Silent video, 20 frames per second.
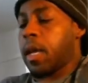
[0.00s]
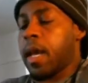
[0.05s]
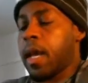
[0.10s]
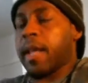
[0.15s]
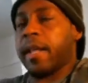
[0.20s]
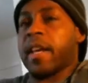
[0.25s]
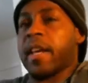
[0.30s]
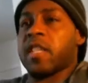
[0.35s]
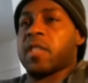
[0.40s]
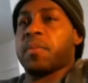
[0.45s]

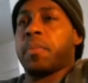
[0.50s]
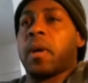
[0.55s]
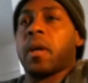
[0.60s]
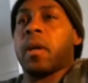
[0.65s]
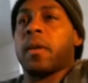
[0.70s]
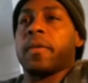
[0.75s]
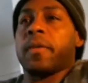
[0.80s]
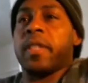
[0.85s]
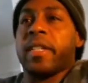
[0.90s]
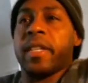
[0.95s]
and that's
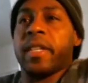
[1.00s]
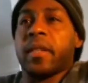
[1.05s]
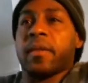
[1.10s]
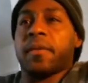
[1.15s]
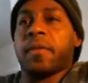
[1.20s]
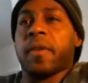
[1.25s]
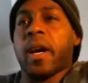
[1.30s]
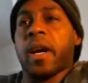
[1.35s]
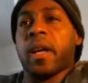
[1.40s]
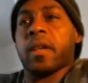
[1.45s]
part of
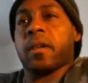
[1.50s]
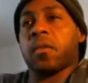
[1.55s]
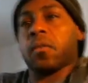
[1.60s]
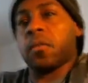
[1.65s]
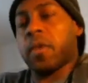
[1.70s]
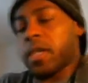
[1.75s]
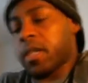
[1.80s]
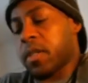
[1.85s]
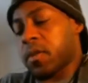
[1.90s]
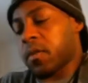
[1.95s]
identifying the
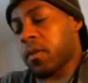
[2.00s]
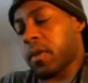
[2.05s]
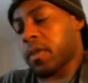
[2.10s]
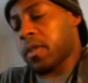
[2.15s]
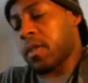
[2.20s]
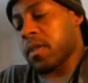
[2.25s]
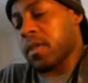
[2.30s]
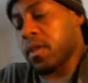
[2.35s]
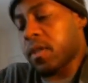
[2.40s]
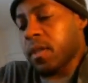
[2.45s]

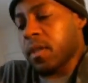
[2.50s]
resources.